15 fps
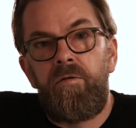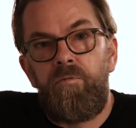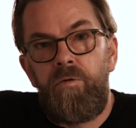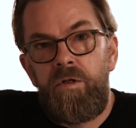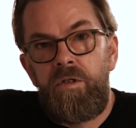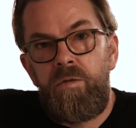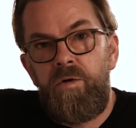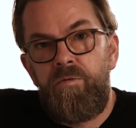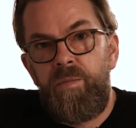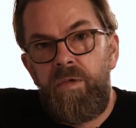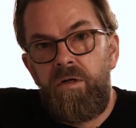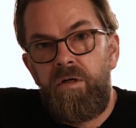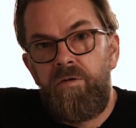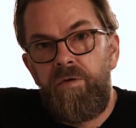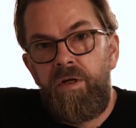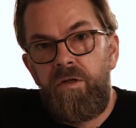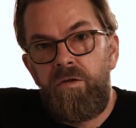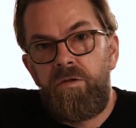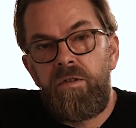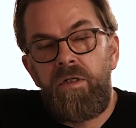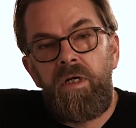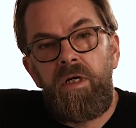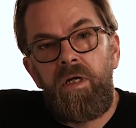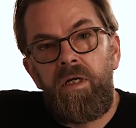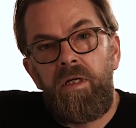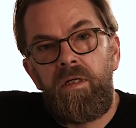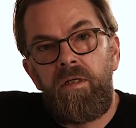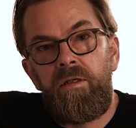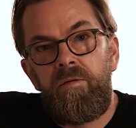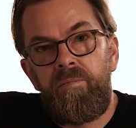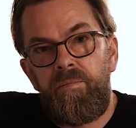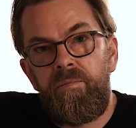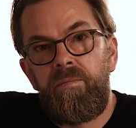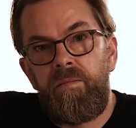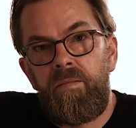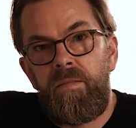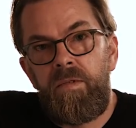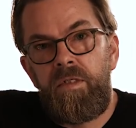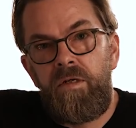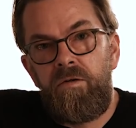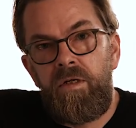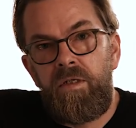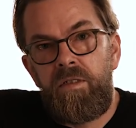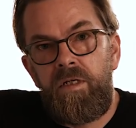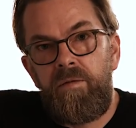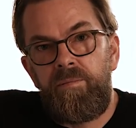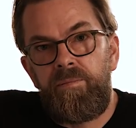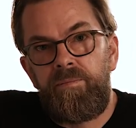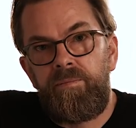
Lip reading: watch some of my other videos, and see you next time.